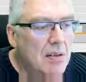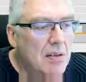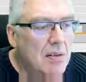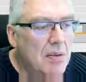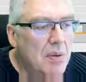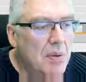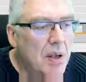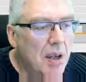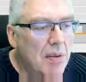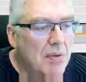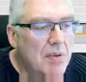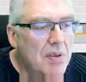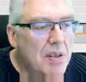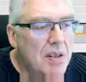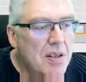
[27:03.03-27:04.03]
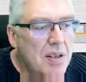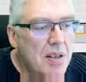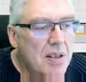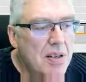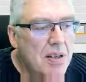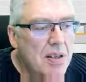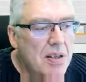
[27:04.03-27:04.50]
Okay, so this is the
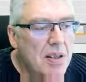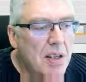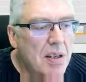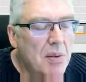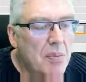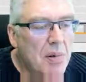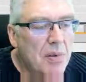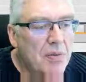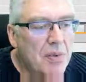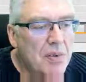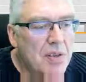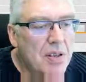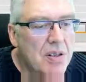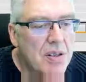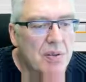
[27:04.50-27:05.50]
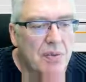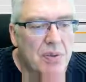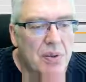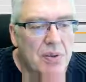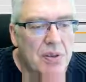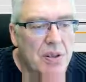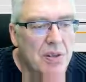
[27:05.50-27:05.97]
instance data block for the system
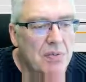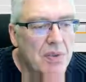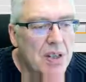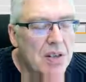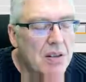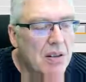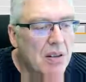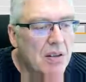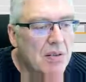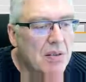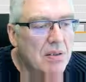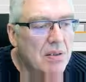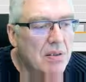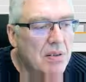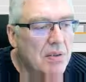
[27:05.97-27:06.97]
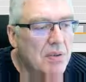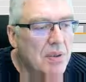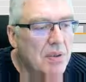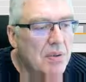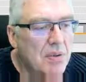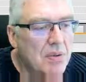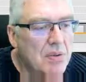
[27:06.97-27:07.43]
function restart. We're
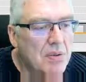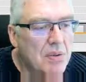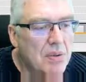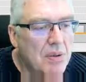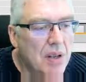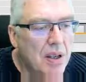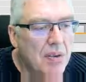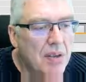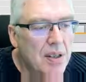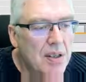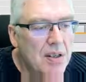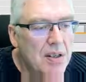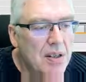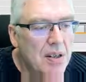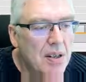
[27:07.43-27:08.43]
going to look at this